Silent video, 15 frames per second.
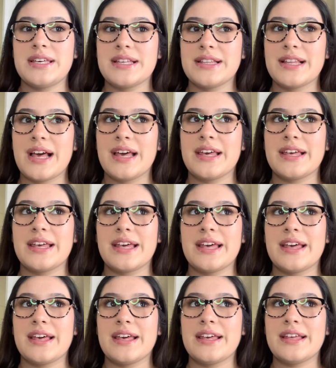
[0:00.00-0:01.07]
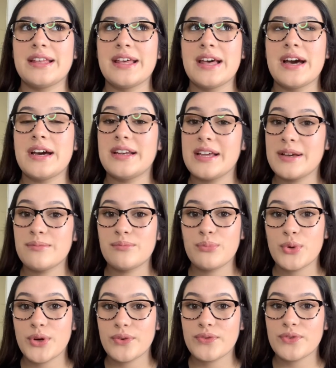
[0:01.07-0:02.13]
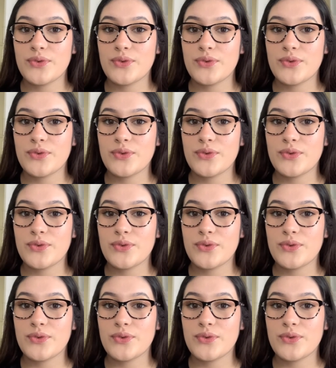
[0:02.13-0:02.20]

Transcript: like a an improved